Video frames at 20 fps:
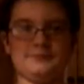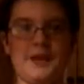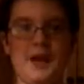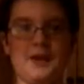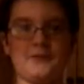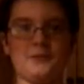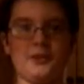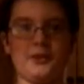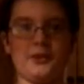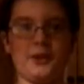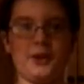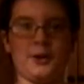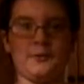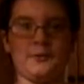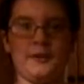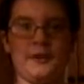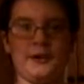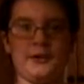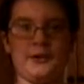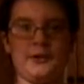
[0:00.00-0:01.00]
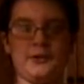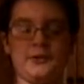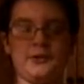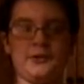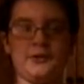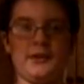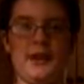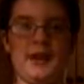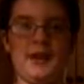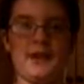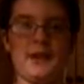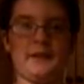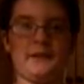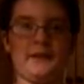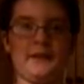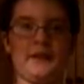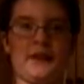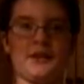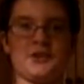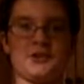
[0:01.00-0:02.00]
That really hurt my ears, and
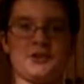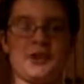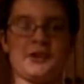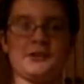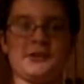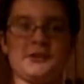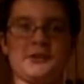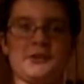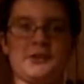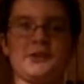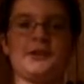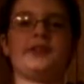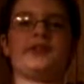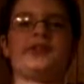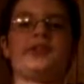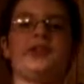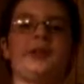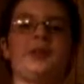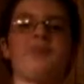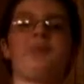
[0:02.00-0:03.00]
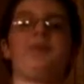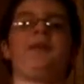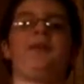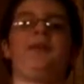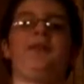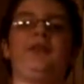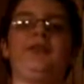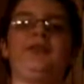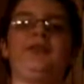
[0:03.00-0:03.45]
I think I just got the dart stuck up on the